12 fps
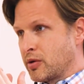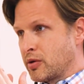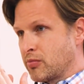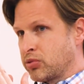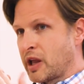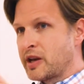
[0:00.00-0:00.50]

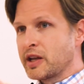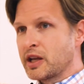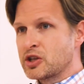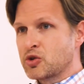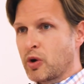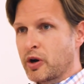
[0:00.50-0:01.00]
blending
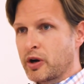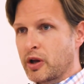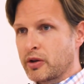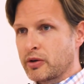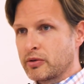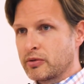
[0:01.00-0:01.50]
into one
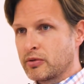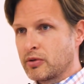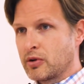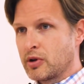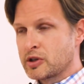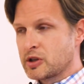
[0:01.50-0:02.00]
another.
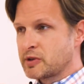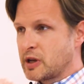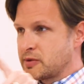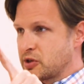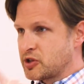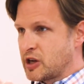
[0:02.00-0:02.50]

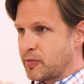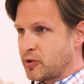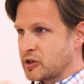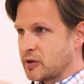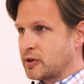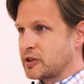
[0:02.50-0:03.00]
Sometimes they're
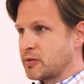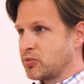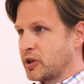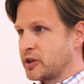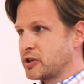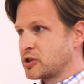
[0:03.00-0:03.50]
separate, sometimes they
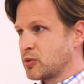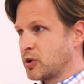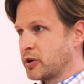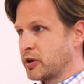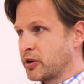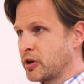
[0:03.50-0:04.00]
blend into one
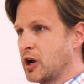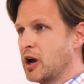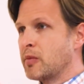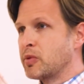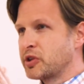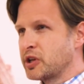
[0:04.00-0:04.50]
another,
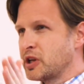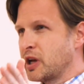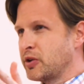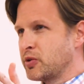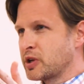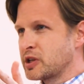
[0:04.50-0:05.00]
but
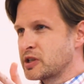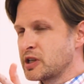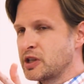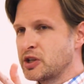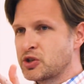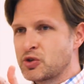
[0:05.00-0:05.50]
you can see
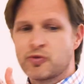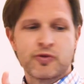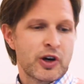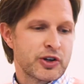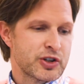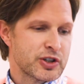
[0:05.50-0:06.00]
these two
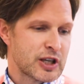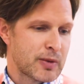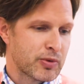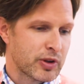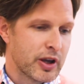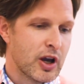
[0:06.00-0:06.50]
functions
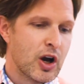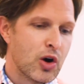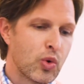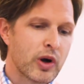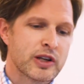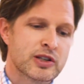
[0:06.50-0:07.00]
separately.
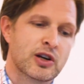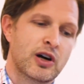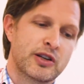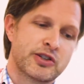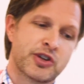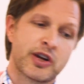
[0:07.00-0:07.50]
One is
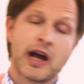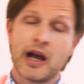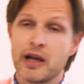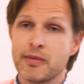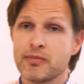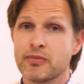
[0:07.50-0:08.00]
called
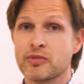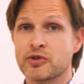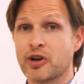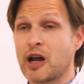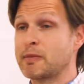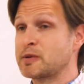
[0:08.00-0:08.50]
jara'im.
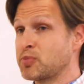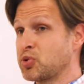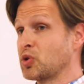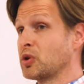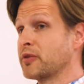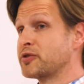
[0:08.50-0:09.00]
Jara'im is
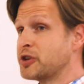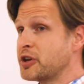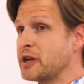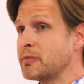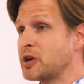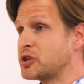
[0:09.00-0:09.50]
plural of
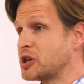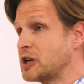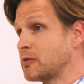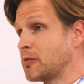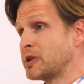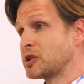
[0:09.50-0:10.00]
jarima.
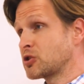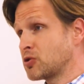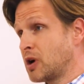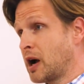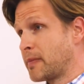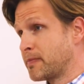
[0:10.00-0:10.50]
Jarima means
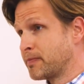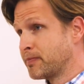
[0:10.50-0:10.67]
crime.